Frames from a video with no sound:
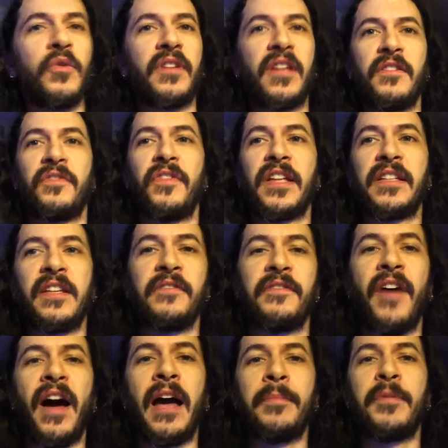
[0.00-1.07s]
those conflicting
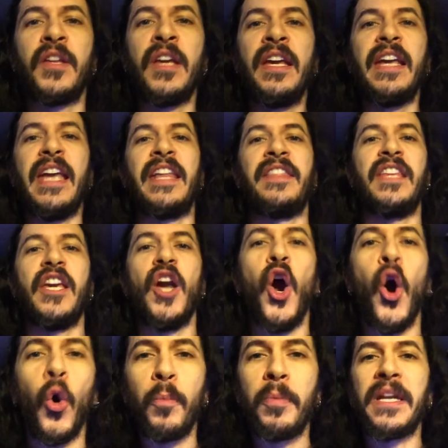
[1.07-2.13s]
vibes in the
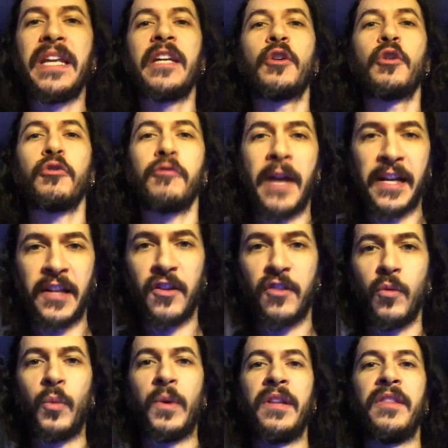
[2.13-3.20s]
opening
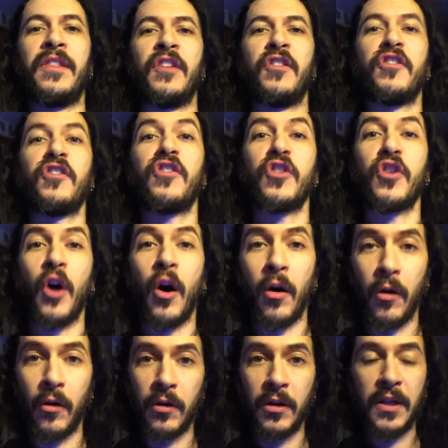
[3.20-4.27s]
credits with the
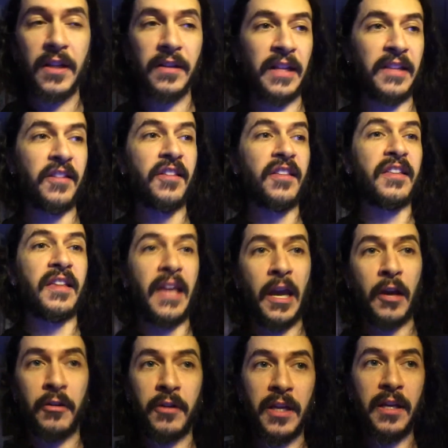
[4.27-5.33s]
skull that's
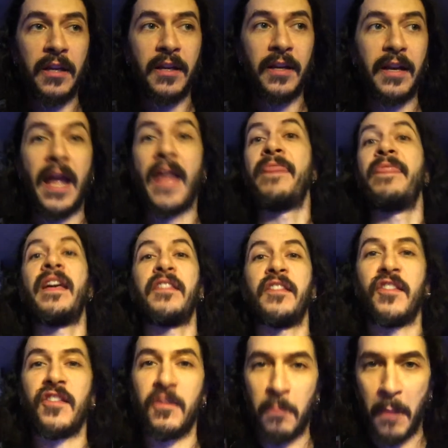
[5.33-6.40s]
scary and then
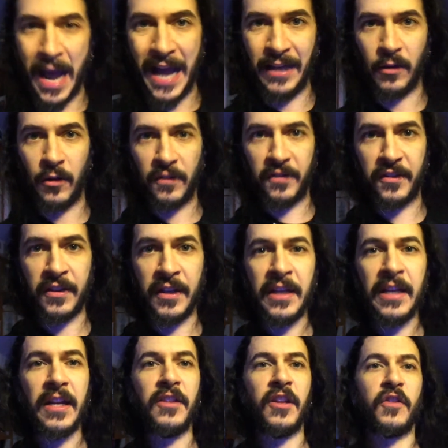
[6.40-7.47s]
smiles.
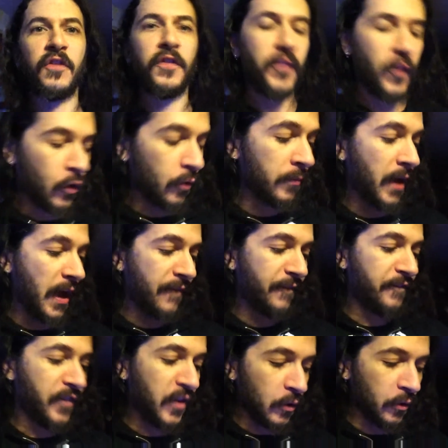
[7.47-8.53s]
This film
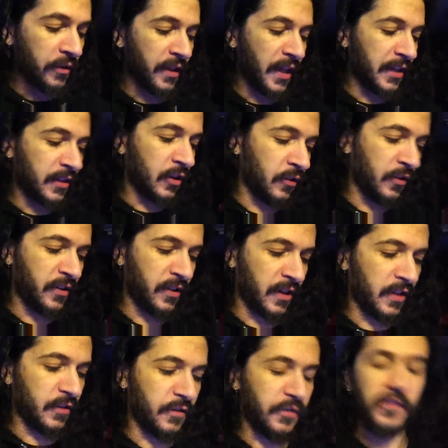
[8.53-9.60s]
feels like there is a
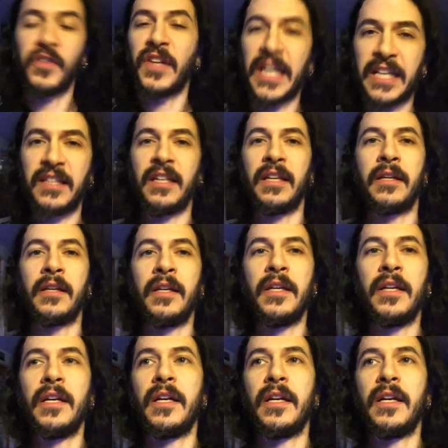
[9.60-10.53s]
conflicting